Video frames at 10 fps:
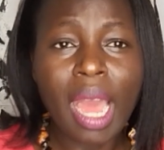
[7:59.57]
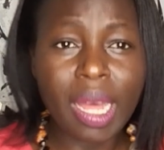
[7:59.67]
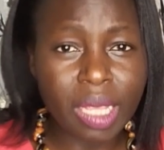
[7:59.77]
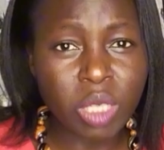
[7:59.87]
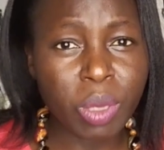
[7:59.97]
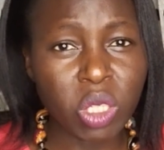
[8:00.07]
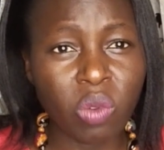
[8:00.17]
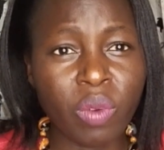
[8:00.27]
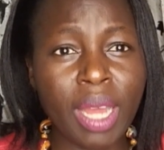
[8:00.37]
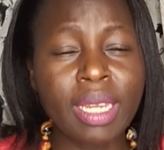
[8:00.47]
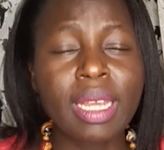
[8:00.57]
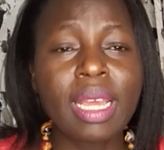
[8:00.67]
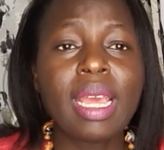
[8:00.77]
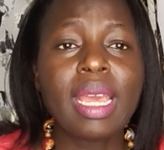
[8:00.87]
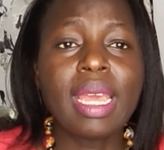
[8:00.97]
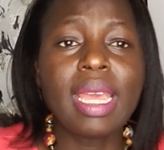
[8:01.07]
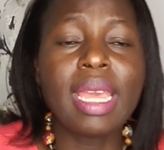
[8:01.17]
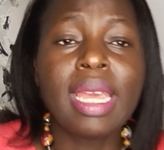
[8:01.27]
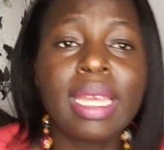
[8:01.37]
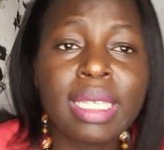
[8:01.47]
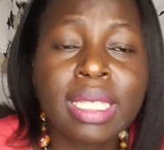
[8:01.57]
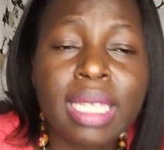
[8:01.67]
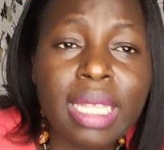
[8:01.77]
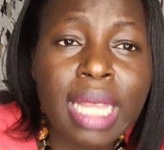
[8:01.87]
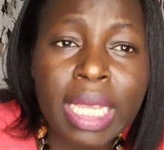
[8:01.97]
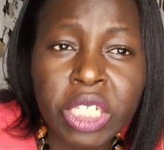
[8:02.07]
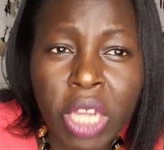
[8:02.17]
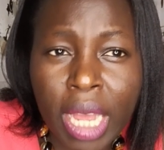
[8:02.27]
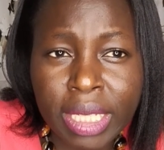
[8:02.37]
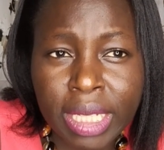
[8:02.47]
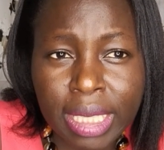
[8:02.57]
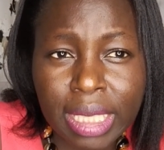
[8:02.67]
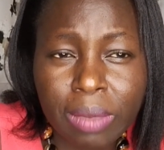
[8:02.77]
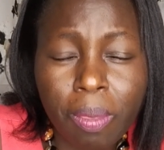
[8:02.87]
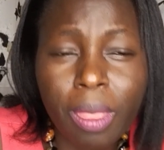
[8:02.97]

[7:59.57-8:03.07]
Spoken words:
and the special fund, is the charges.